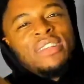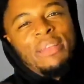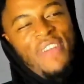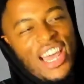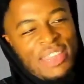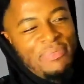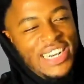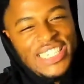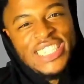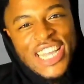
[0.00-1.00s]
developing
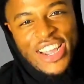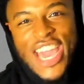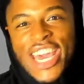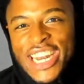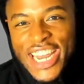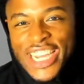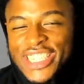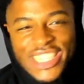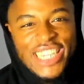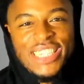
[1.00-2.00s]
a sneakerhead
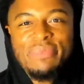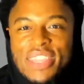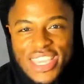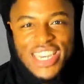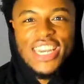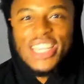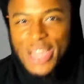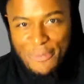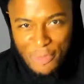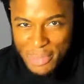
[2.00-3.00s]
addiction doesn't mean you need to
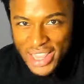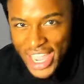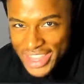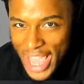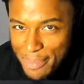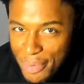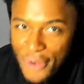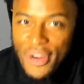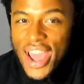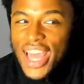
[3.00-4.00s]
come for me like that,
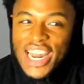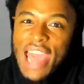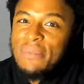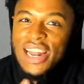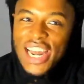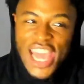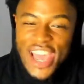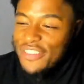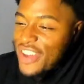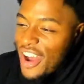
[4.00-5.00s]
bro. Let me
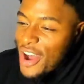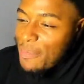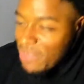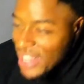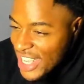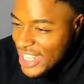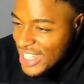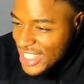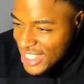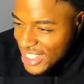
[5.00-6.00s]
live, dog,
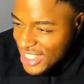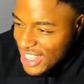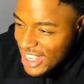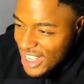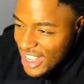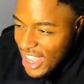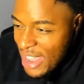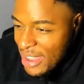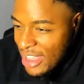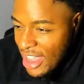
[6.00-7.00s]
please.
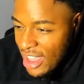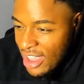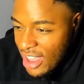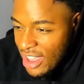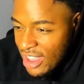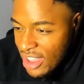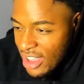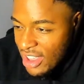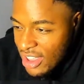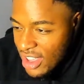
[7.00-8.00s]
Hey, hey, hey,
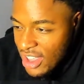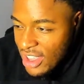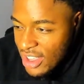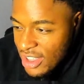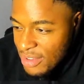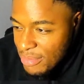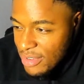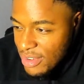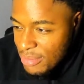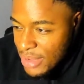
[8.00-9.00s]
hey, hey.
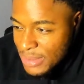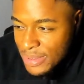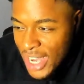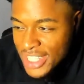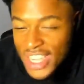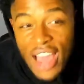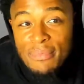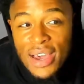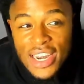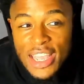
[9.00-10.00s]
Must be nice to have
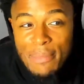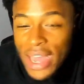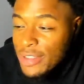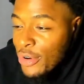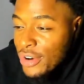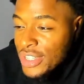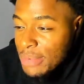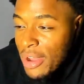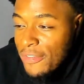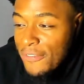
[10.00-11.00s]
money. He about to order
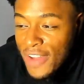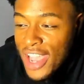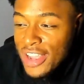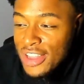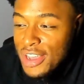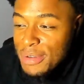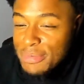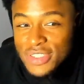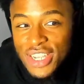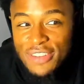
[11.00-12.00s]
something off of Flight Club.
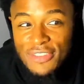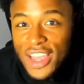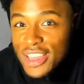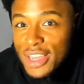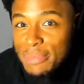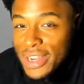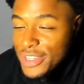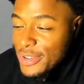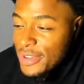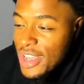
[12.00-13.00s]
Shit, Flight Club about
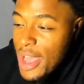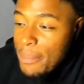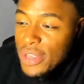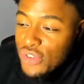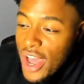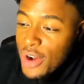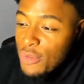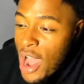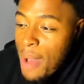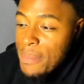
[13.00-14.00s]
to be trying to
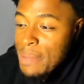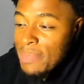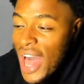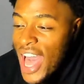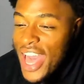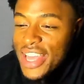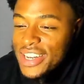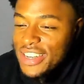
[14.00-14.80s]
rob me blind.